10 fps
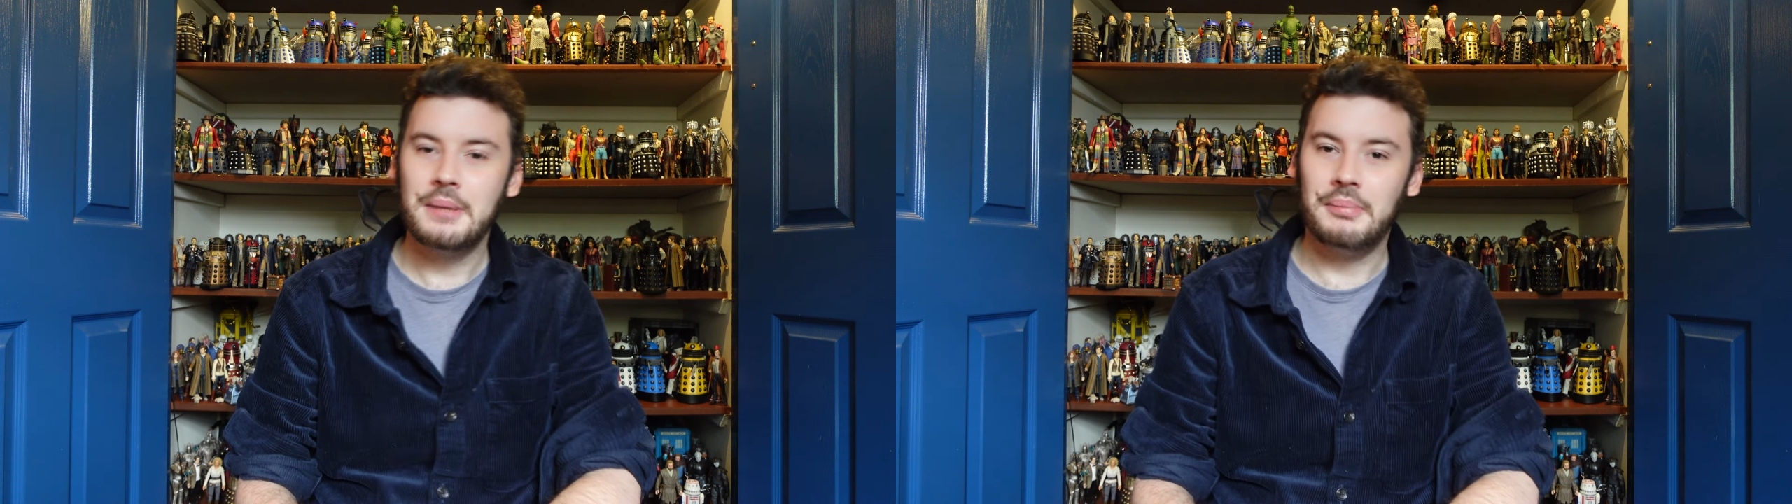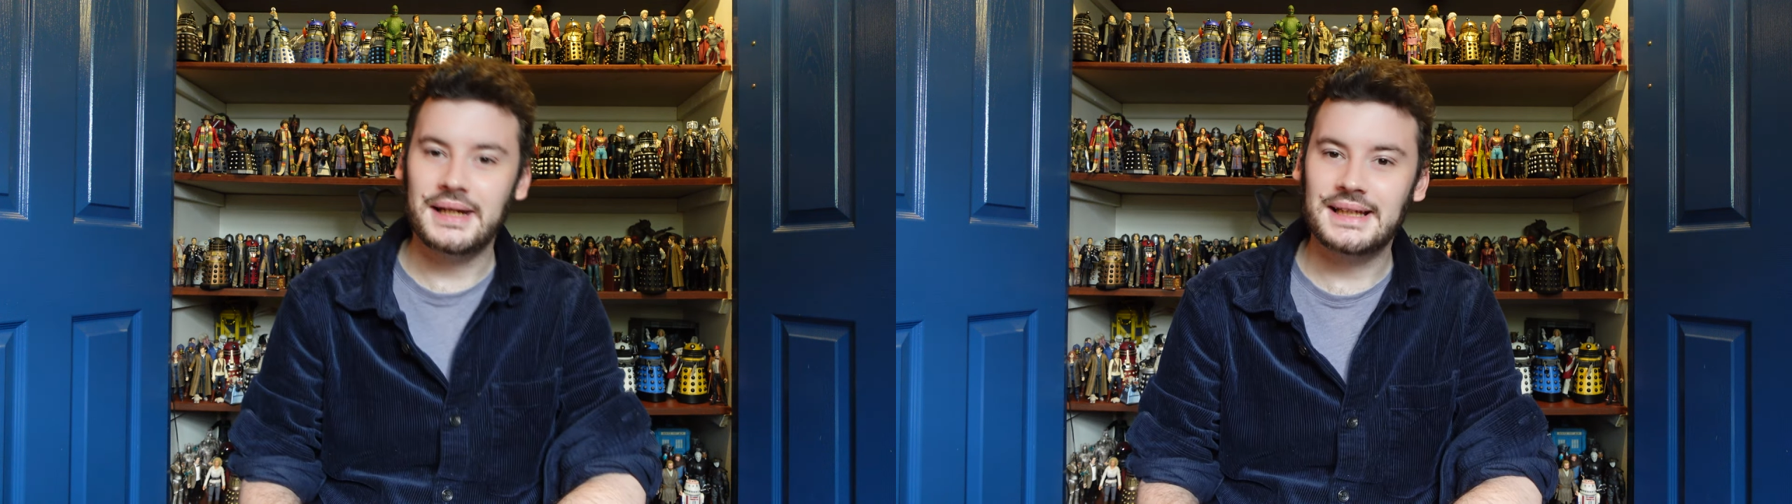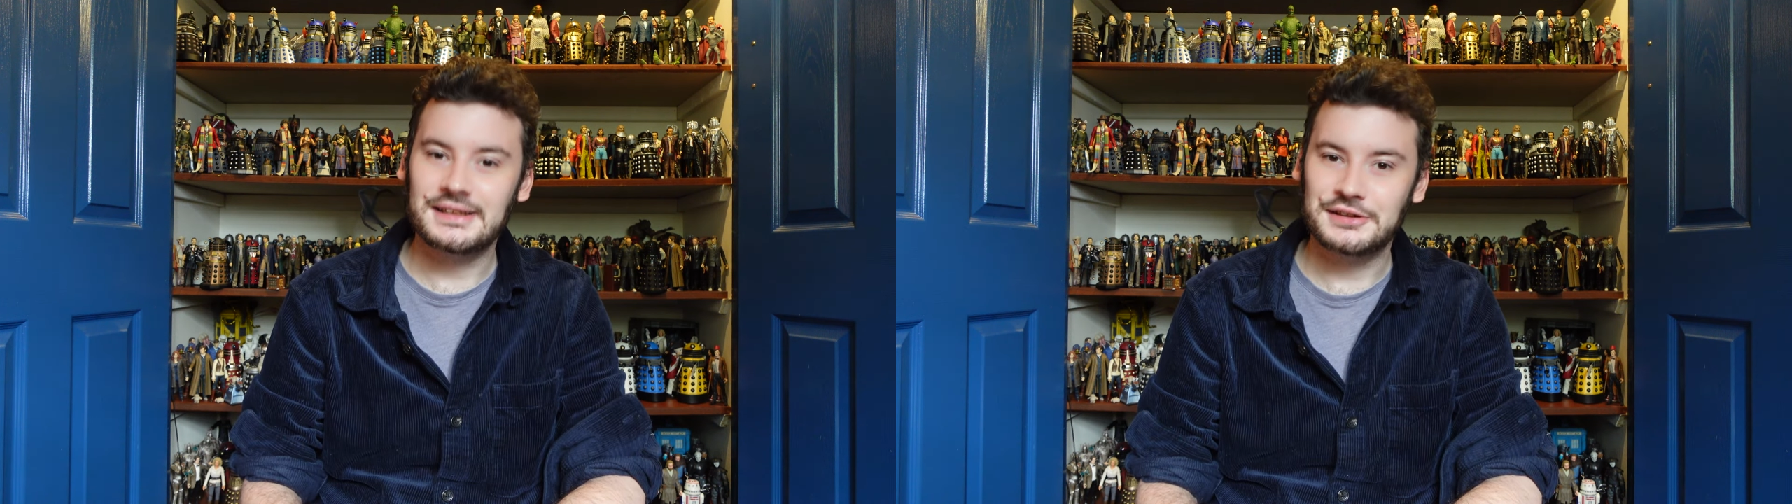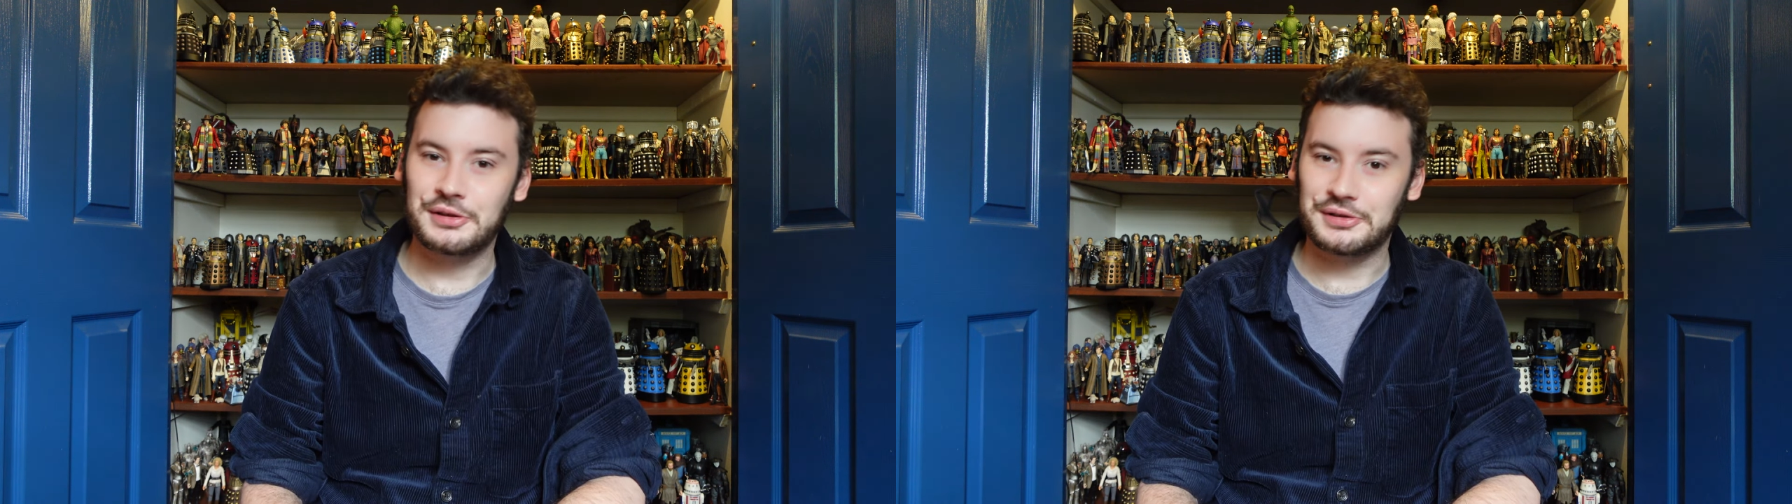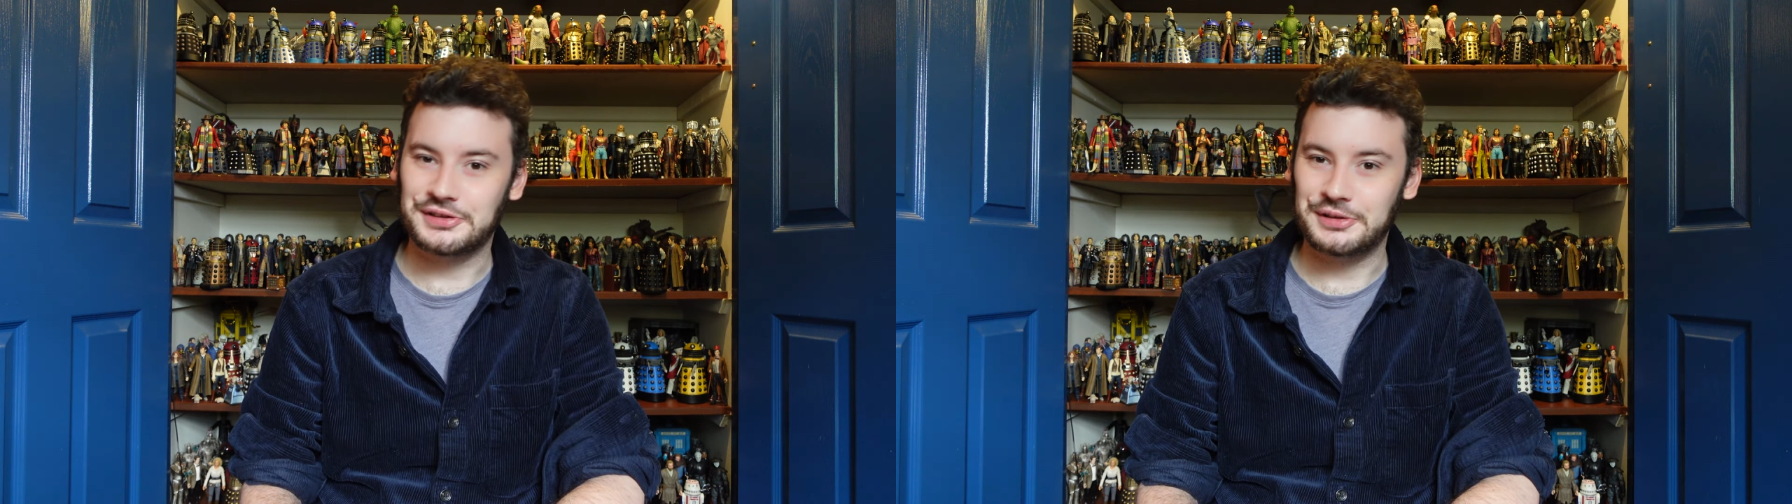my inner
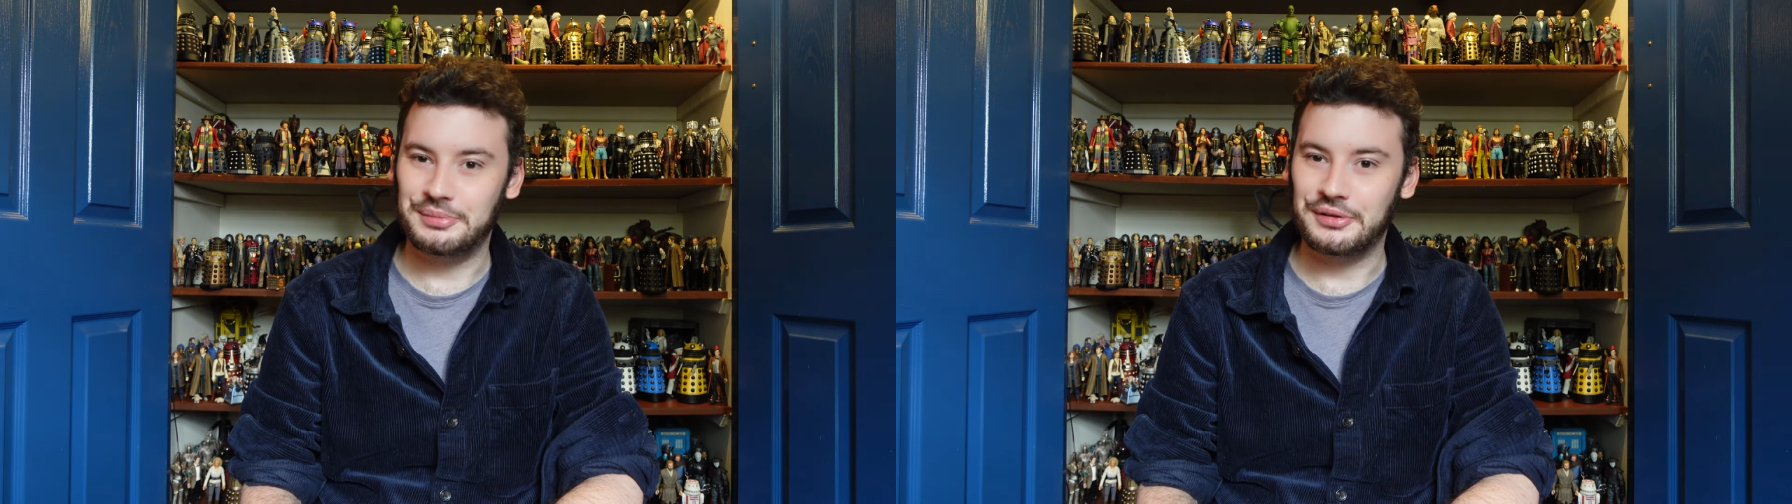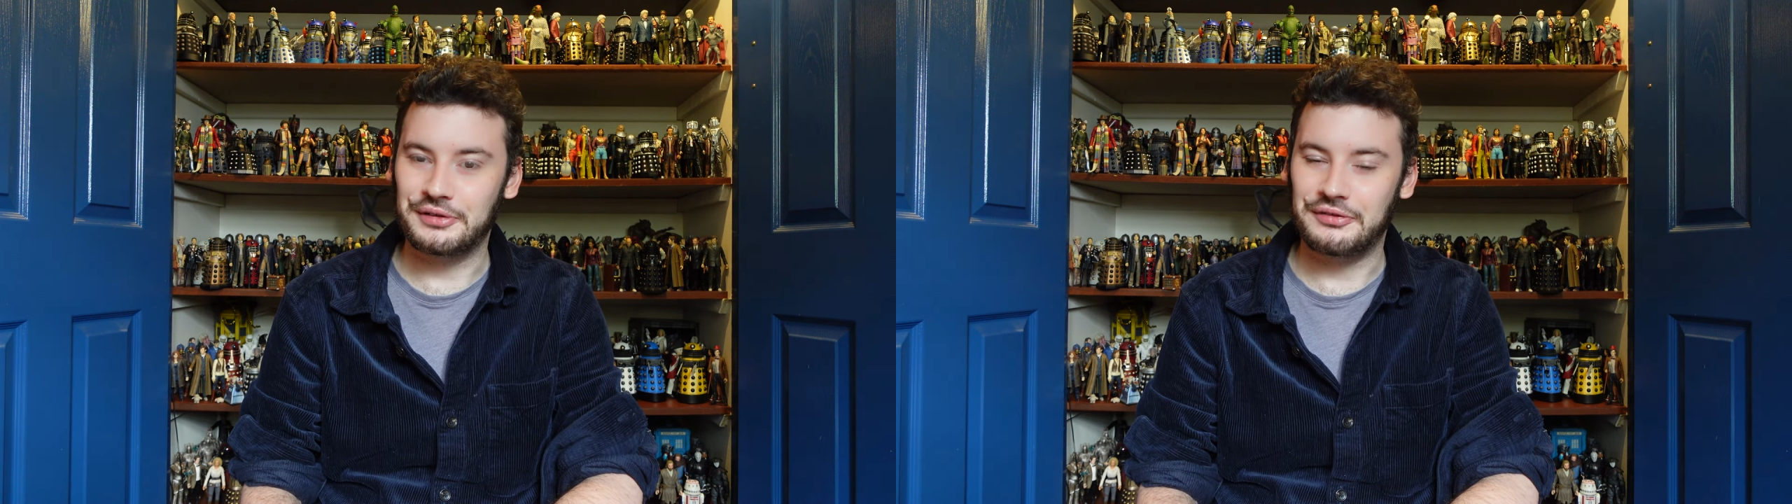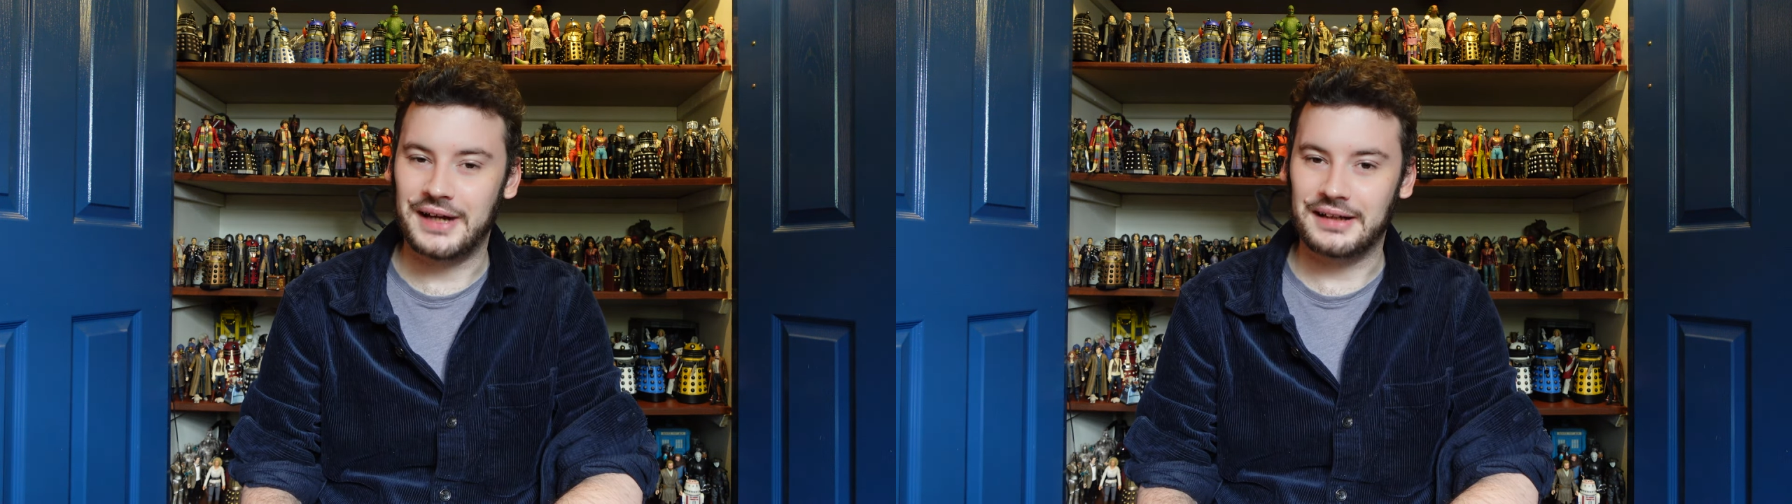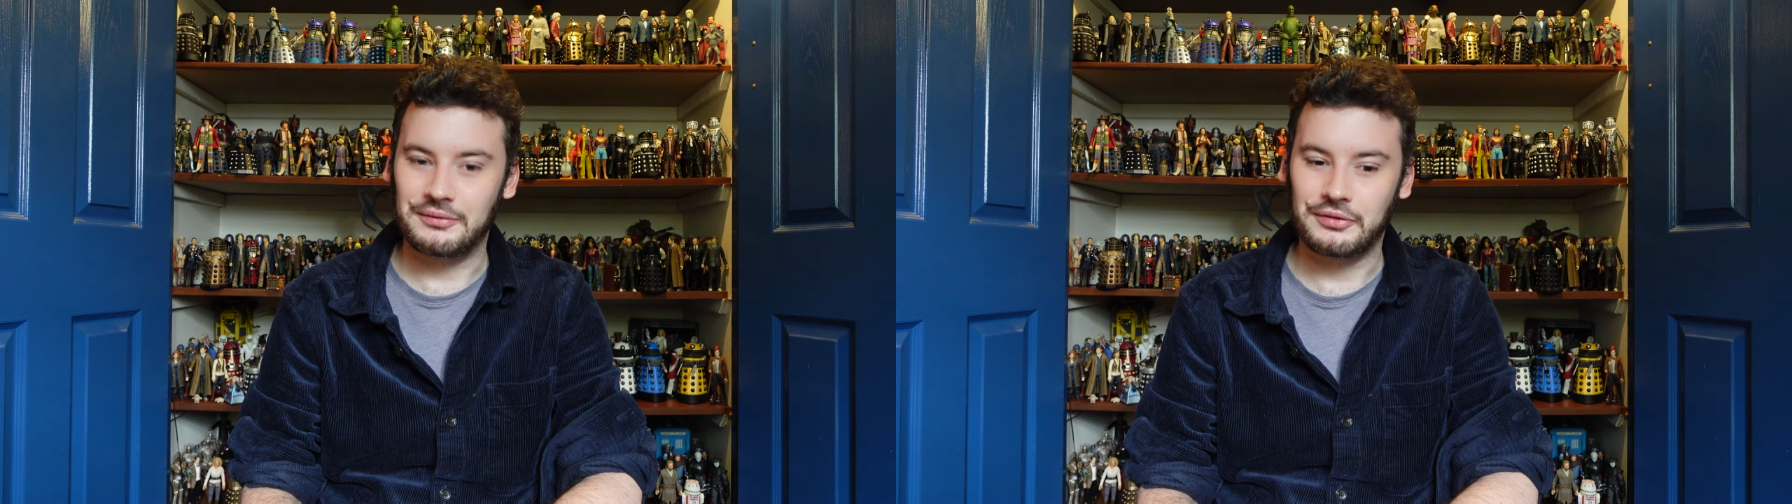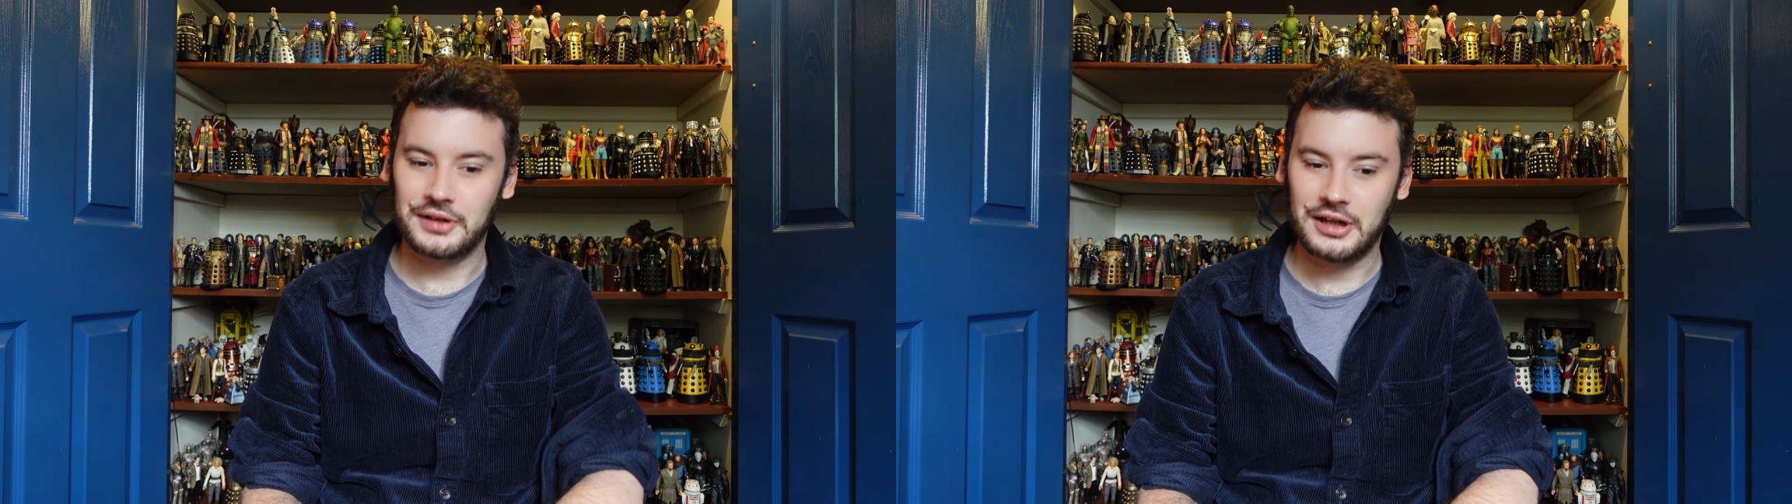Doctor Who book fan
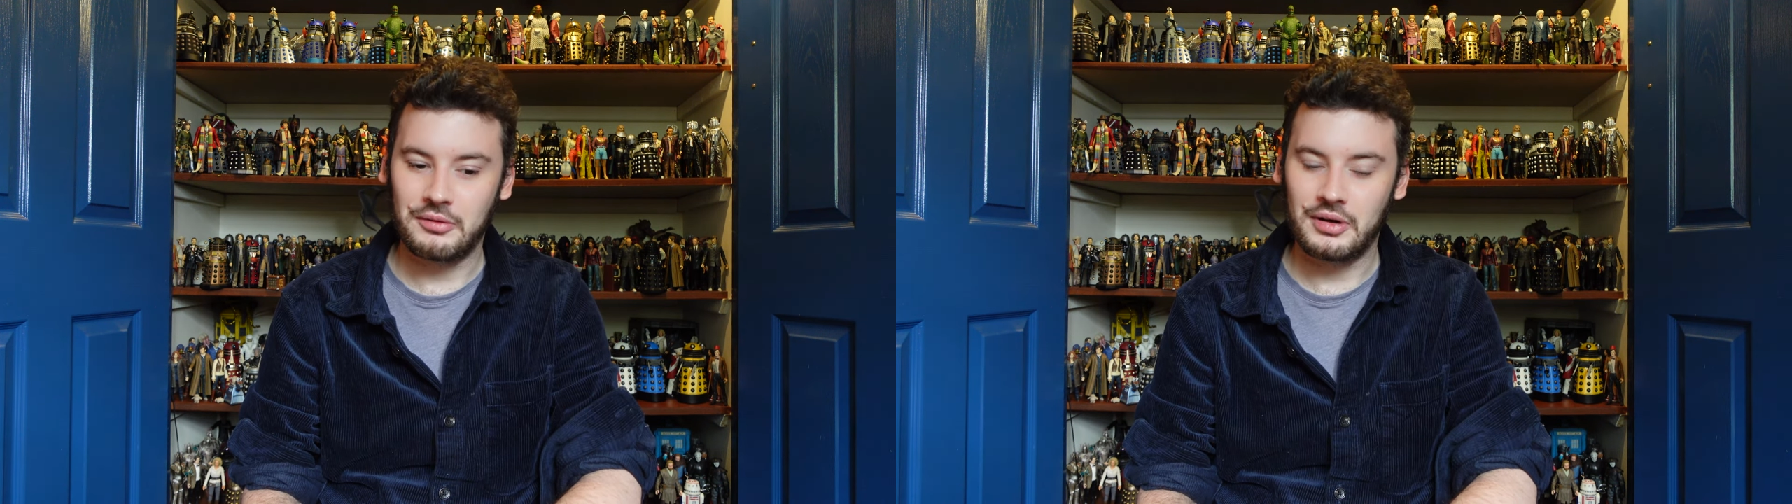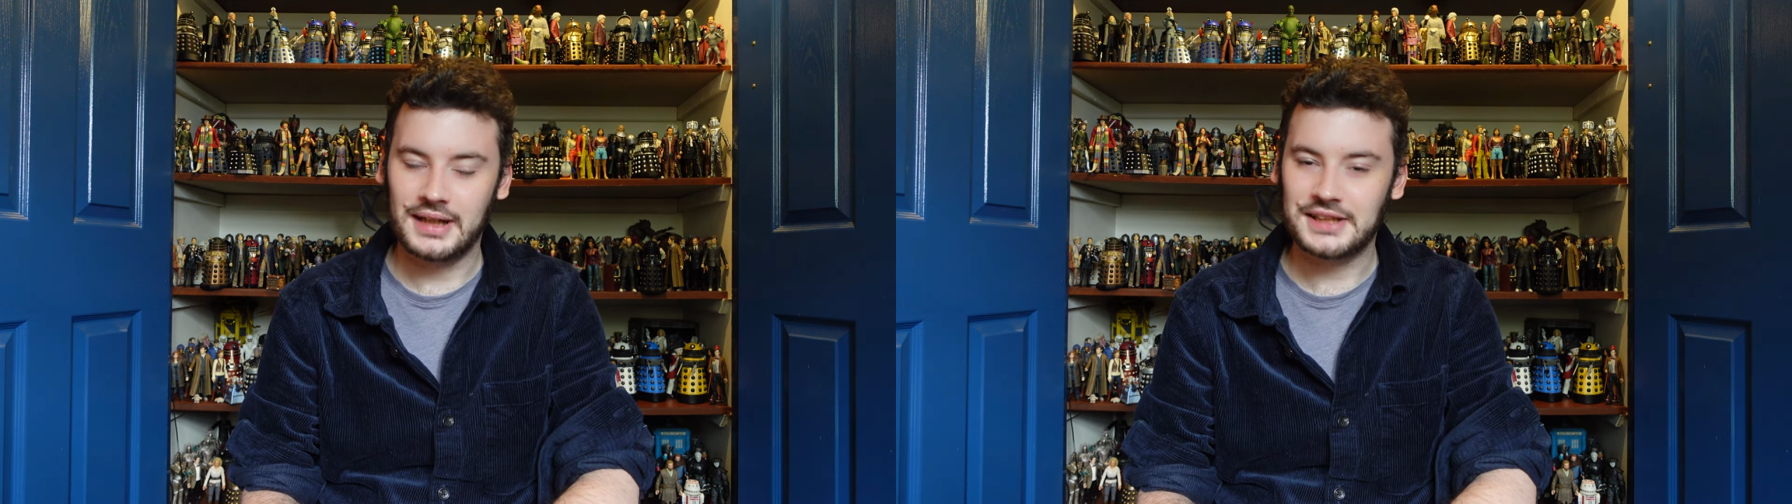and thought, you know what,